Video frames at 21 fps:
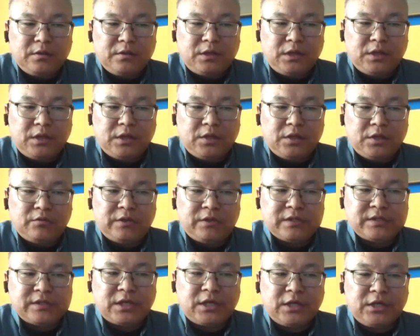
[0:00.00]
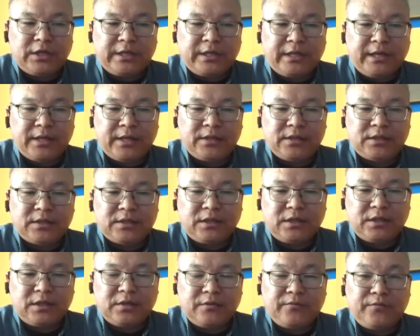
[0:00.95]
the UNESCO-led
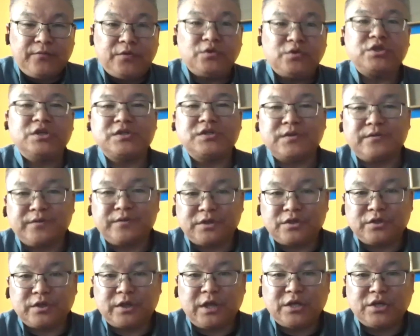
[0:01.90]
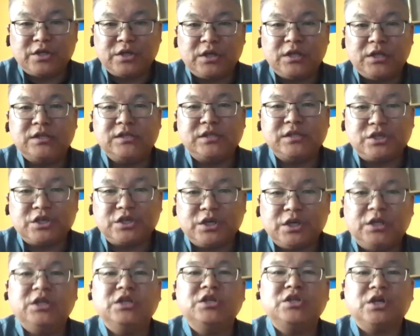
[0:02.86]
Futures of Education
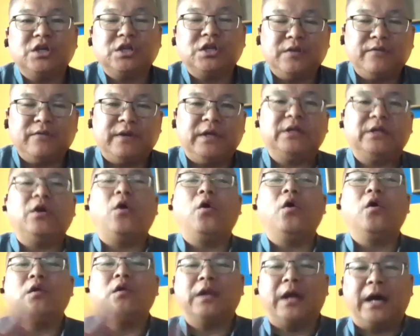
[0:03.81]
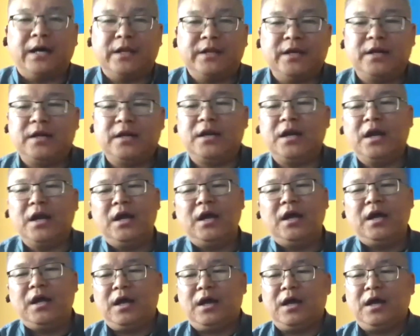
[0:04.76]
initiative, and all other
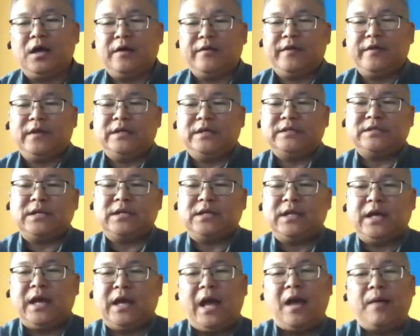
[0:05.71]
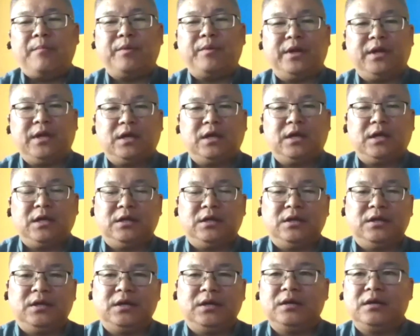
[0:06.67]
things that are happening
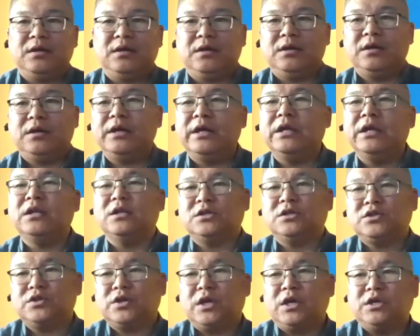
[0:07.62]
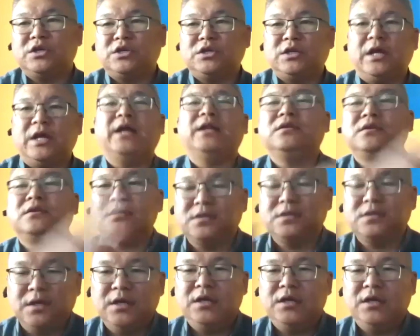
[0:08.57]
in education and
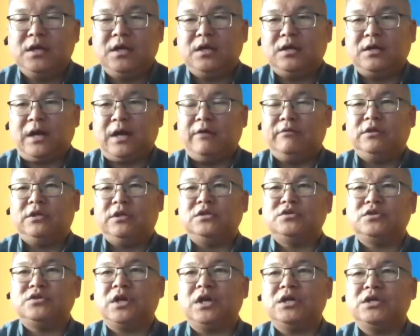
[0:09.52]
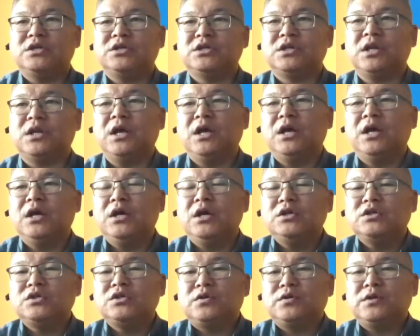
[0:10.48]
around education.
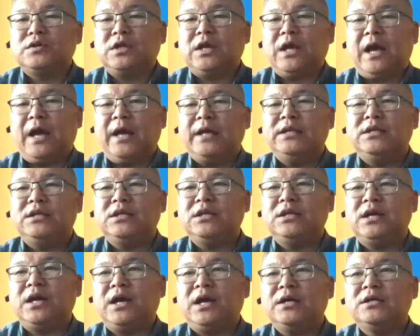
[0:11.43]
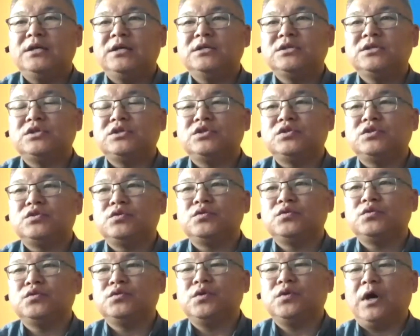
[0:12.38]
So the idea is
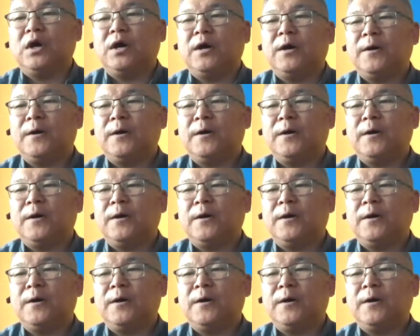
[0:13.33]
to